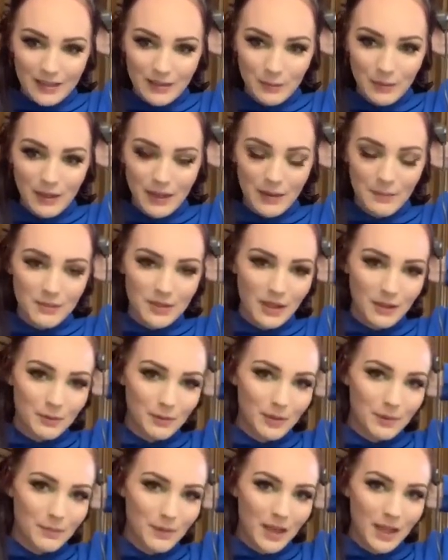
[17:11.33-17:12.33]
when I'm done
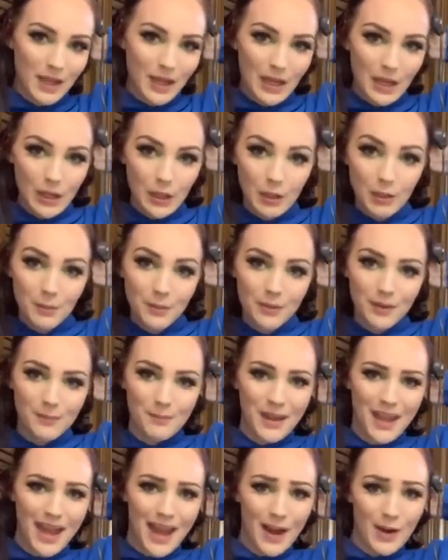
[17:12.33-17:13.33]
with my hair, I'll put on
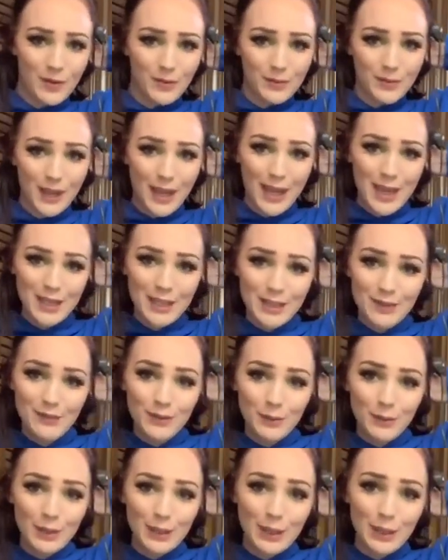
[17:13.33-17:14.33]
my outfit and give
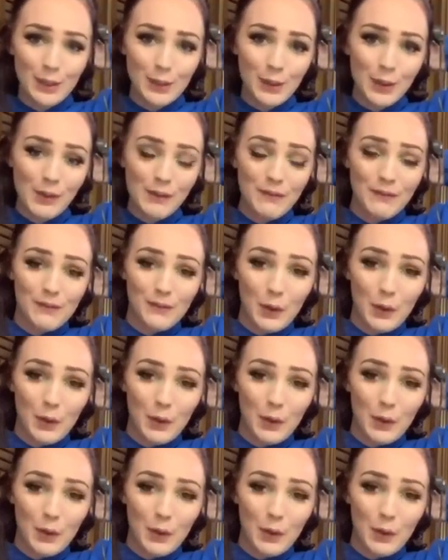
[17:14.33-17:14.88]
you a little